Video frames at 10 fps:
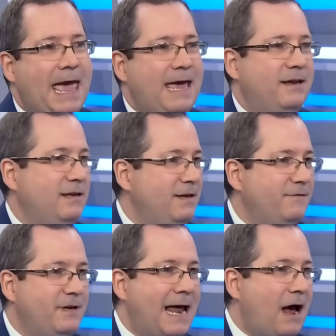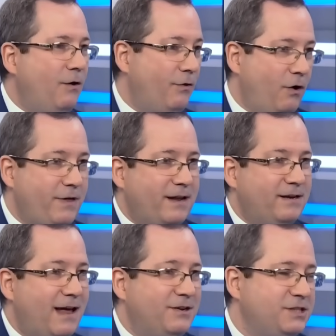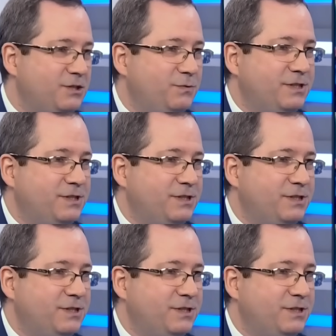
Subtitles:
and even now, all that analysis